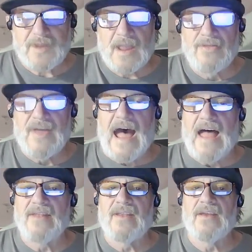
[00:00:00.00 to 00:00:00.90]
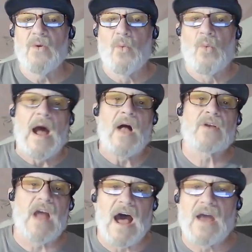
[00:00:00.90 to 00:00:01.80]
that while
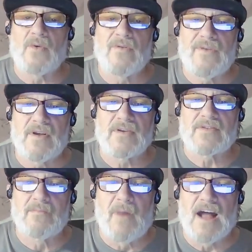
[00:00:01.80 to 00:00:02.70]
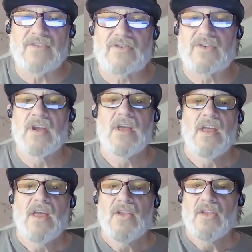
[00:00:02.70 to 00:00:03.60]
God reveals much
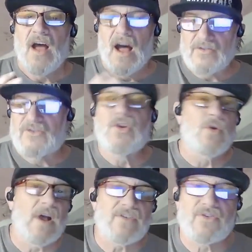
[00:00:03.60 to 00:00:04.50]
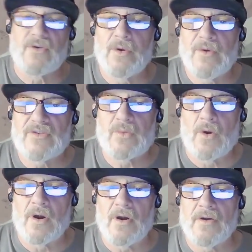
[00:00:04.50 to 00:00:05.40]
uh, to us through his
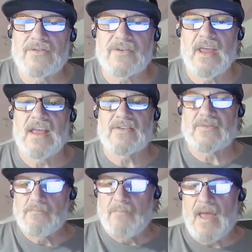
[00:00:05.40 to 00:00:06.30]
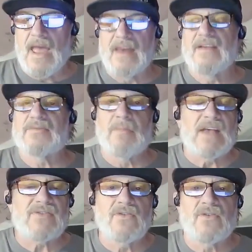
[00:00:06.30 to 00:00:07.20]
words his and his
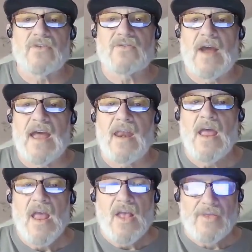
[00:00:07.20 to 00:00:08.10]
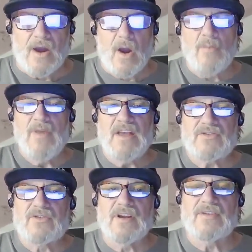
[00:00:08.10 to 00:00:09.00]
messengers right there are
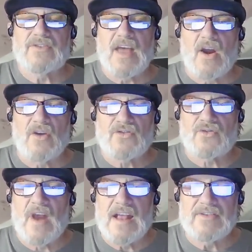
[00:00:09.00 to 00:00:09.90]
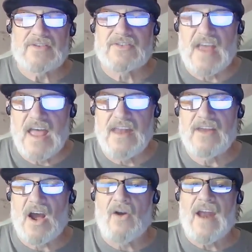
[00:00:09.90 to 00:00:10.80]
mysteries that are
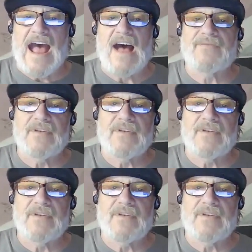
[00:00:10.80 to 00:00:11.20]
transcend our uh,